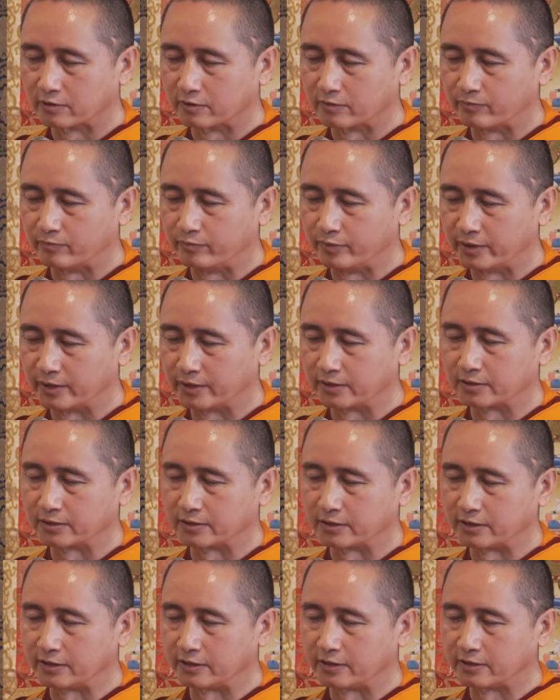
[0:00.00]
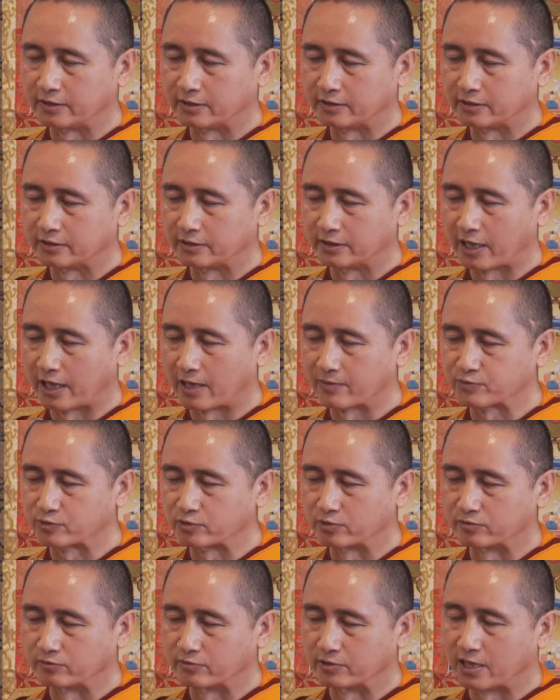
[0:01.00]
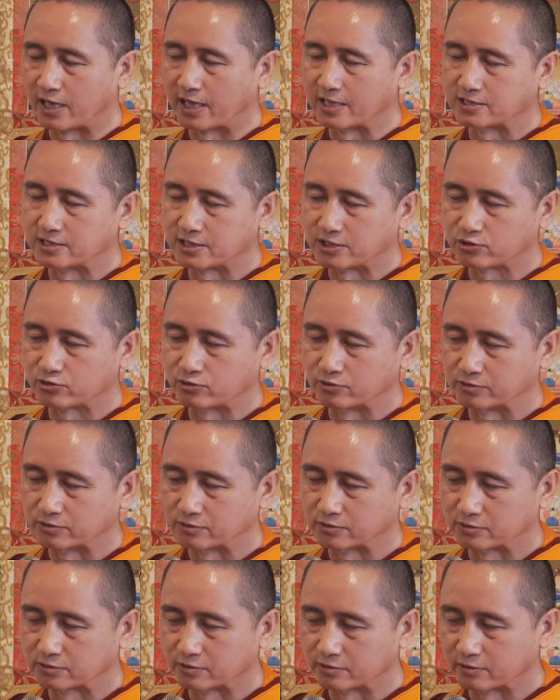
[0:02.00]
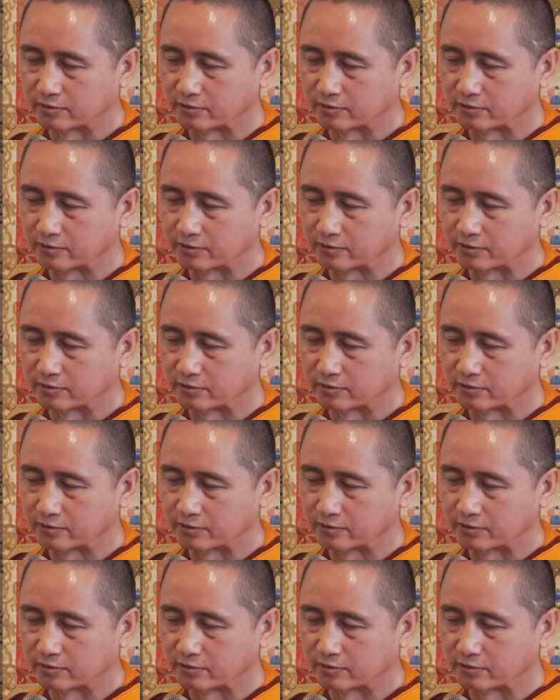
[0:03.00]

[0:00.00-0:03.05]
bring the the absolute realizations